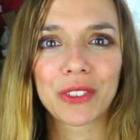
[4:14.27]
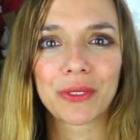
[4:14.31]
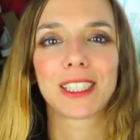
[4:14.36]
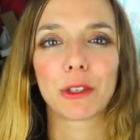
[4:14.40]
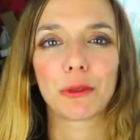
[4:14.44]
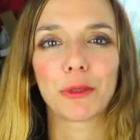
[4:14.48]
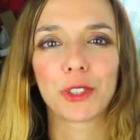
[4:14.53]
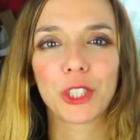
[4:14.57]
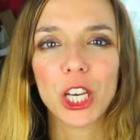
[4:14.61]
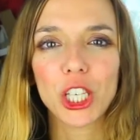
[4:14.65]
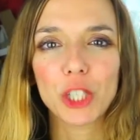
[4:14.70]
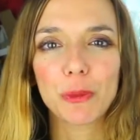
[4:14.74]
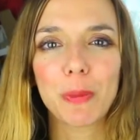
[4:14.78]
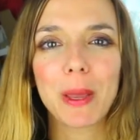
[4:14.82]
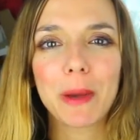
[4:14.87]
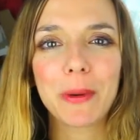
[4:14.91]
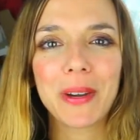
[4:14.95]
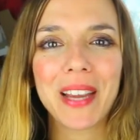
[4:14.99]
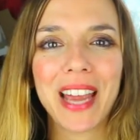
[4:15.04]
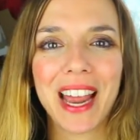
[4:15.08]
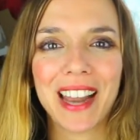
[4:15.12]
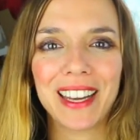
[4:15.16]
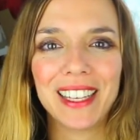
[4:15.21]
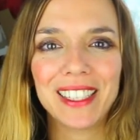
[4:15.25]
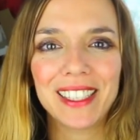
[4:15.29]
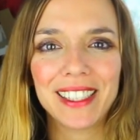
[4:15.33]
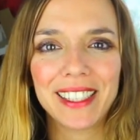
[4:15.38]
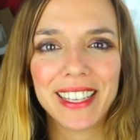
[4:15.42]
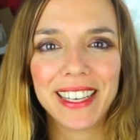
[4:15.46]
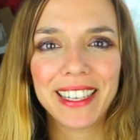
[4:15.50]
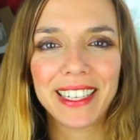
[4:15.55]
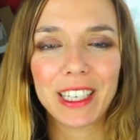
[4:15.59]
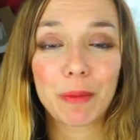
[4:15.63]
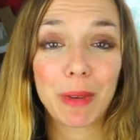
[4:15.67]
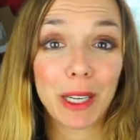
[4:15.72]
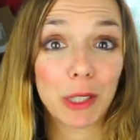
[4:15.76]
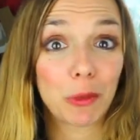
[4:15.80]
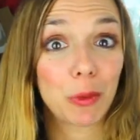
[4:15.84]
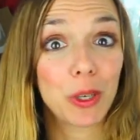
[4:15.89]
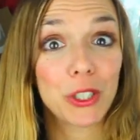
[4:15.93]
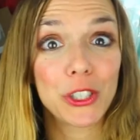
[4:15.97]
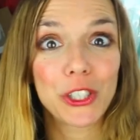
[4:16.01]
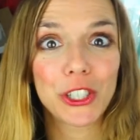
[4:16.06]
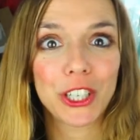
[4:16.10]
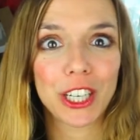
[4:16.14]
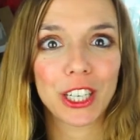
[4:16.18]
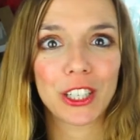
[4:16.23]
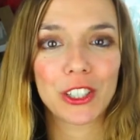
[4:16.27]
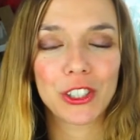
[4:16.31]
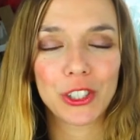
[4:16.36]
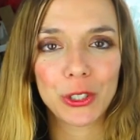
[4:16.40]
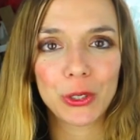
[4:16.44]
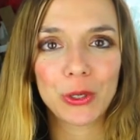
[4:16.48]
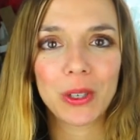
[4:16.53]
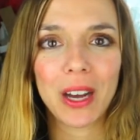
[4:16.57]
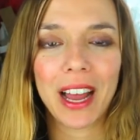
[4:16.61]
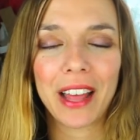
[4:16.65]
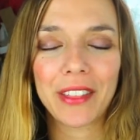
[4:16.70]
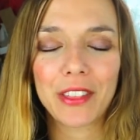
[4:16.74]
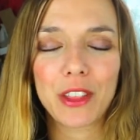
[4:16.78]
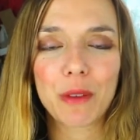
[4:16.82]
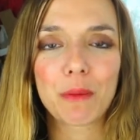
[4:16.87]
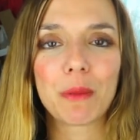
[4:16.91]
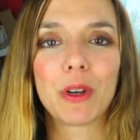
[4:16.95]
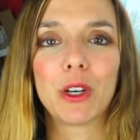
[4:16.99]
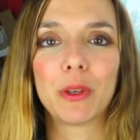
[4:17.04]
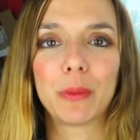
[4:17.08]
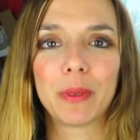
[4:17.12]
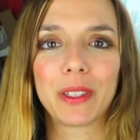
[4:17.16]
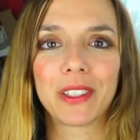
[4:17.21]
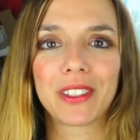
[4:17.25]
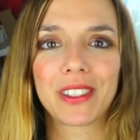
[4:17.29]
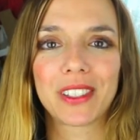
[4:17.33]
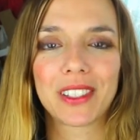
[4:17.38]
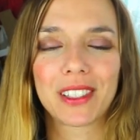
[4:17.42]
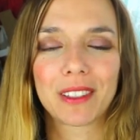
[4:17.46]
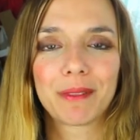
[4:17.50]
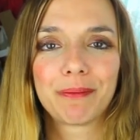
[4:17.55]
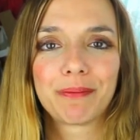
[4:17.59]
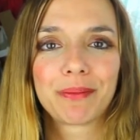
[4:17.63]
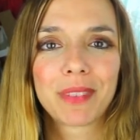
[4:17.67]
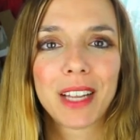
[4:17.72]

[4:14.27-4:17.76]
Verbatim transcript: So just be realistic about what you can do at the moment.